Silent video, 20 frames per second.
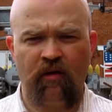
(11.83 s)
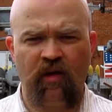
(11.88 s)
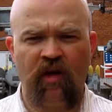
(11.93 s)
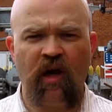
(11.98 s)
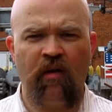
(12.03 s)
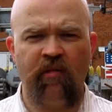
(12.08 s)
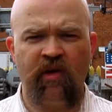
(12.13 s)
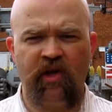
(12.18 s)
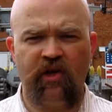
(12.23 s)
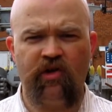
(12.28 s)

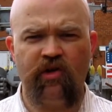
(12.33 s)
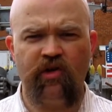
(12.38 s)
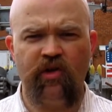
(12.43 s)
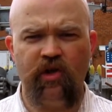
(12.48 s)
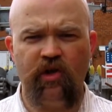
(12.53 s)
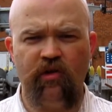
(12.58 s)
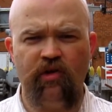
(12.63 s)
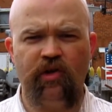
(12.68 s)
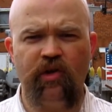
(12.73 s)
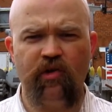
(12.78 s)
coming to
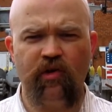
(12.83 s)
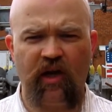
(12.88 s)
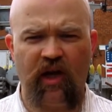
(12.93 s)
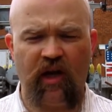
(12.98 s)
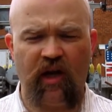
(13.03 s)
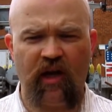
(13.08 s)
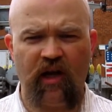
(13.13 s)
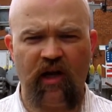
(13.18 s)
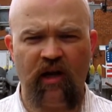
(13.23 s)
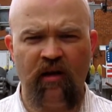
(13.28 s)
you
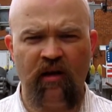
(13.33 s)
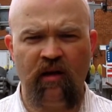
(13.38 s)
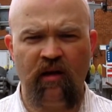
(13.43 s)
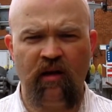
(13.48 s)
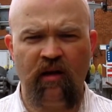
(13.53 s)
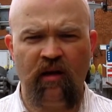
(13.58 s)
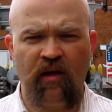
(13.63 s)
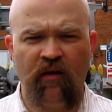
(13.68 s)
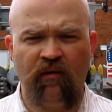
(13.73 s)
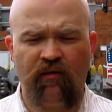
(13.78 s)
today
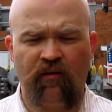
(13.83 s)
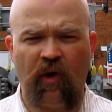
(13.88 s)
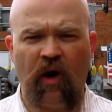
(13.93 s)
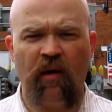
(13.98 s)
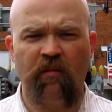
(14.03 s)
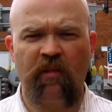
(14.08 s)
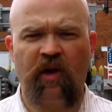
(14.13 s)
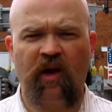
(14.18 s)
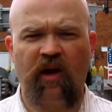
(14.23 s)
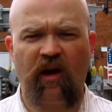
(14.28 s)

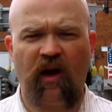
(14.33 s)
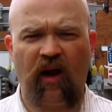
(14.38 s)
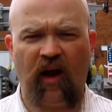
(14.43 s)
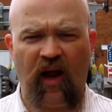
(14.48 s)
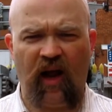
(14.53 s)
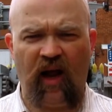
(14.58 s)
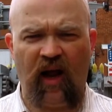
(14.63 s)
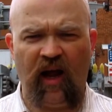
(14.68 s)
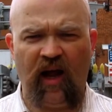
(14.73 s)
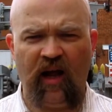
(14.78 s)
from
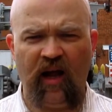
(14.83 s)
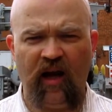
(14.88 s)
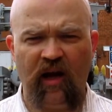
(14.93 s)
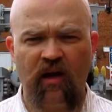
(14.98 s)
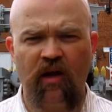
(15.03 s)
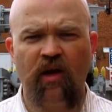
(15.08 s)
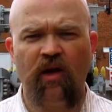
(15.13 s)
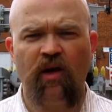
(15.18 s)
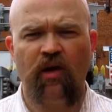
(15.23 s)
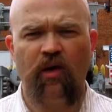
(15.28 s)

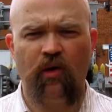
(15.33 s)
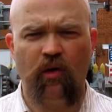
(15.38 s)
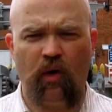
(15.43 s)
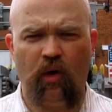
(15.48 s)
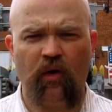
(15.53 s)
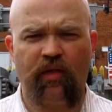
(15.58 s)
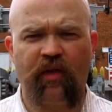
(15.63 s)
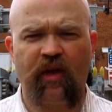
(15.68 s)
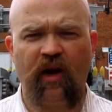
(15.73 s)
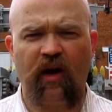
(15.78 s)
Clyde,
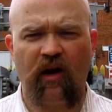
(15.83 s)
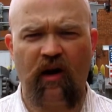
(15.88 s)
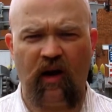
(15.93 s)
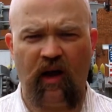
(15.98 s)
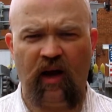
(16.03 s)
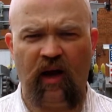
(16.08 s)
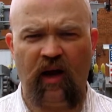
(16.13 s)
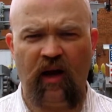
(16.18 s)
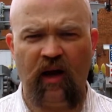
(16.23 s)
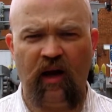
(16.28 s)
North
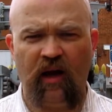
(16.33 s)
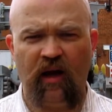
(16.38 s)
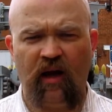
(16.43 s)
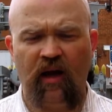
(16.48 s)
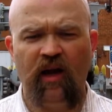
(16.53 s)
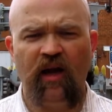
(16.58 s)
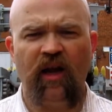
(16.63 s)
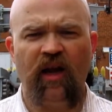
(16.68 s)
Carolina,